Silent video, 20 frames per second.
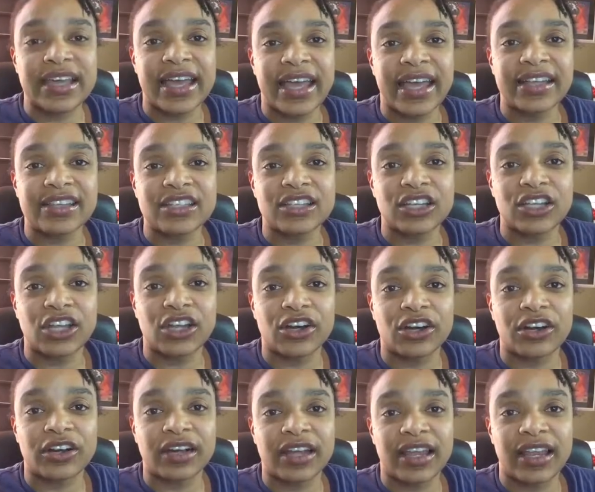I had to
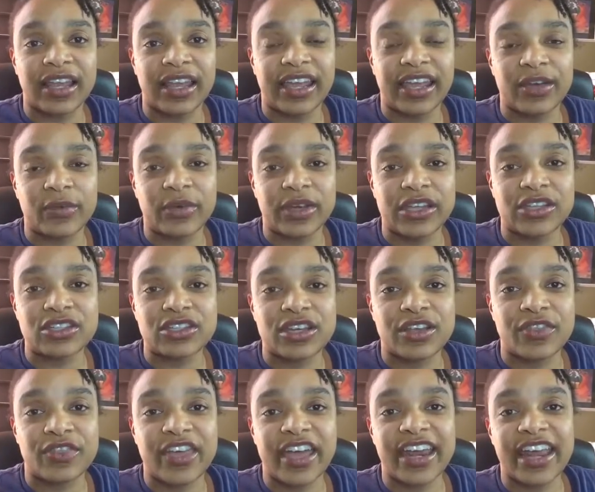learn a language
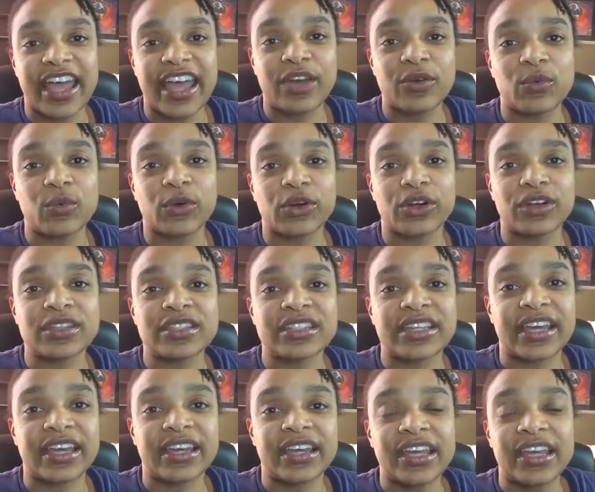that had words
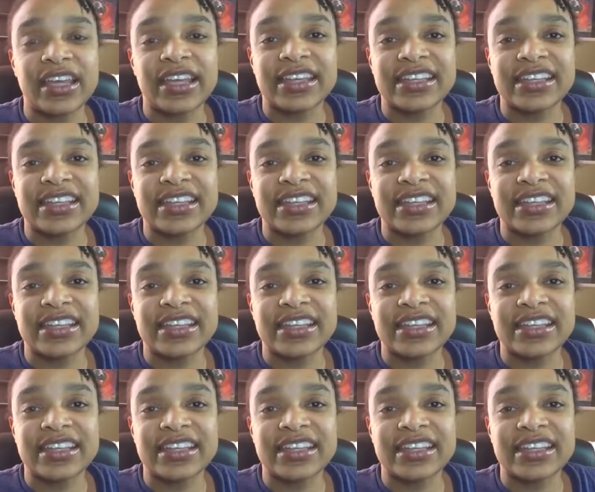that